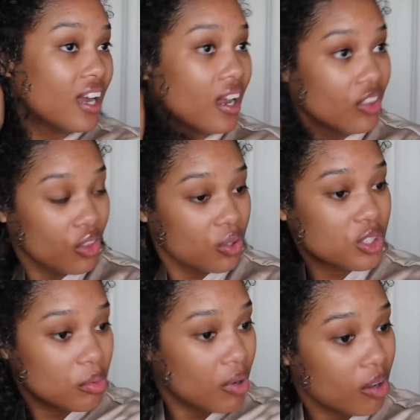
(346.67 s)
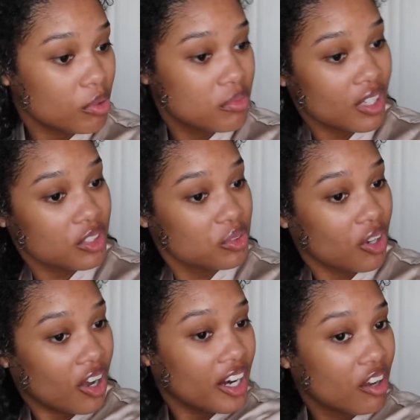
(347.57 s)
And those are problems I do
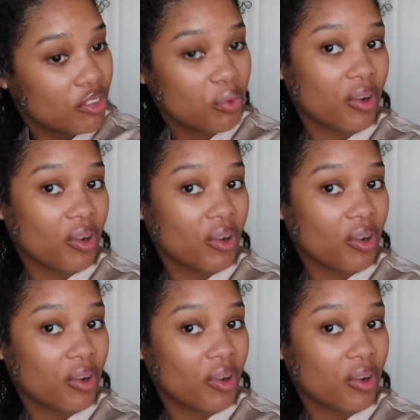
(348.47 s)
not ever